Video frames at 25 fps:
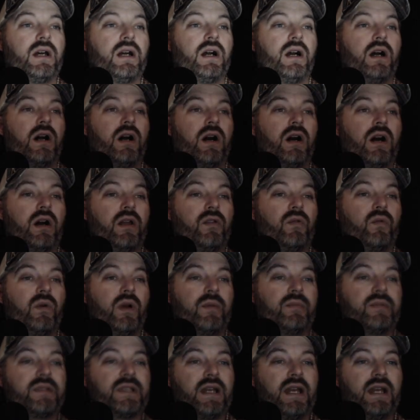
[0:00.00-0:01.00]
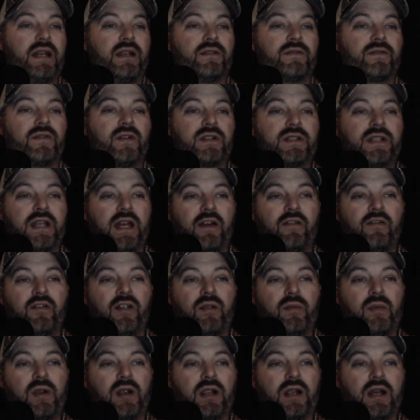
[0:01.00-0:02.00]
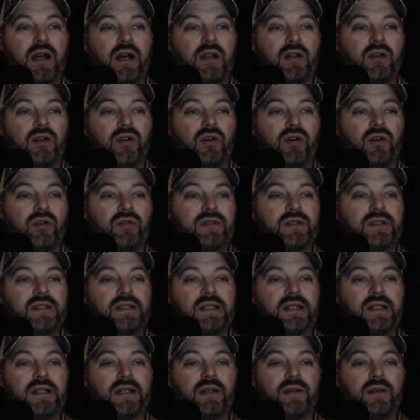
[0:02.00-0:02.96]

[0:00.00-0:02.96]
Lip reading: On the website, as far as Caffe Americano goes,